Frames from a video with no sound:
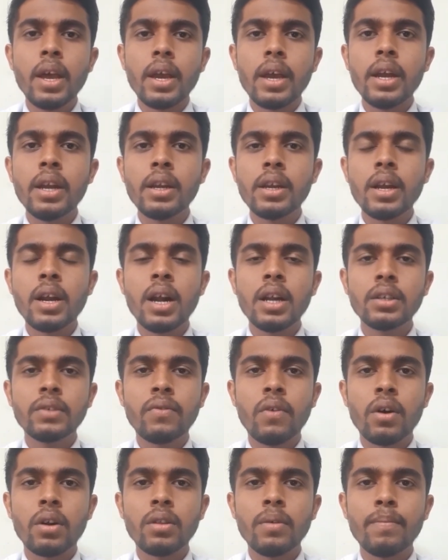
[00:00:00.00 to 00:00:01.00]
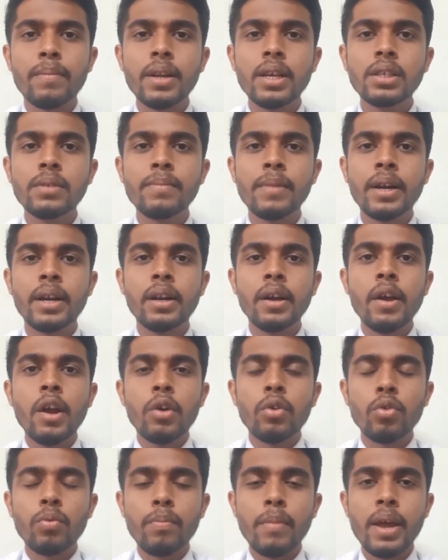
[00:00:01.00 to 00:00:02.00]
in regards for the placement
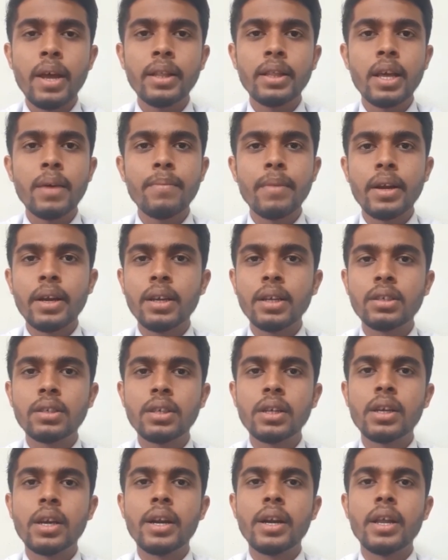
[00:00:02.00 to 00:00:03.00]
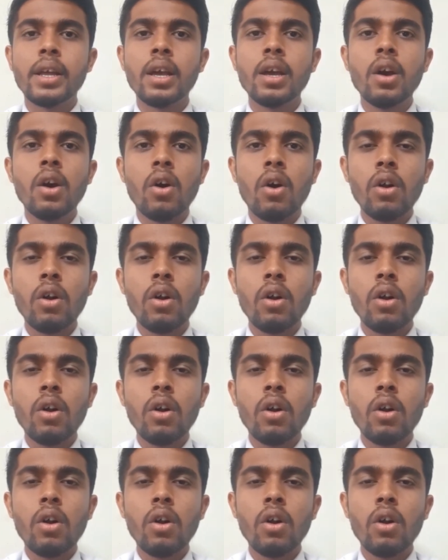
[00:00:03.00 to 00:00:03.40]
to make them industry ready.